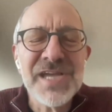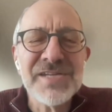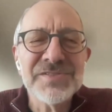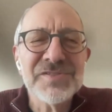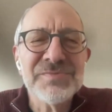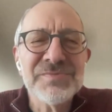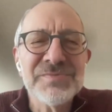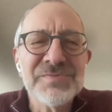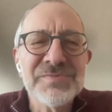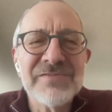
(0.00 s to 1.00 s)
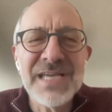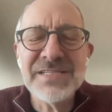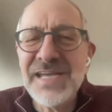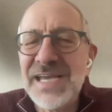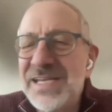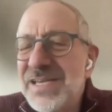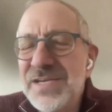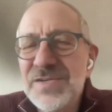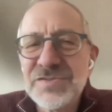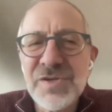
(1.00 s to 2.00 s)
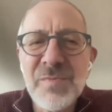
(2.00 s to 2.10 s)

which changes its mind from day to day.